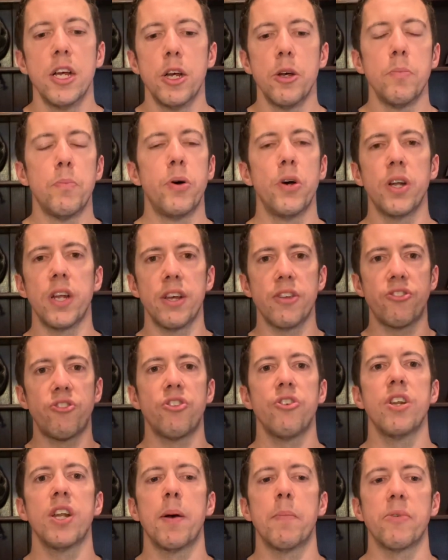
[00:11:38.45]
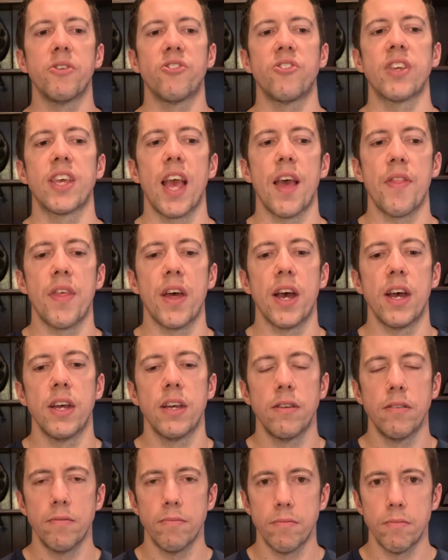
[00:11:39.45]
Put those two numbers together.
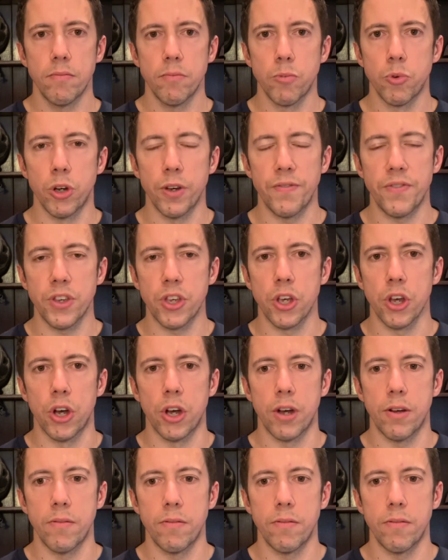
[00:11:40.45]
What have you got?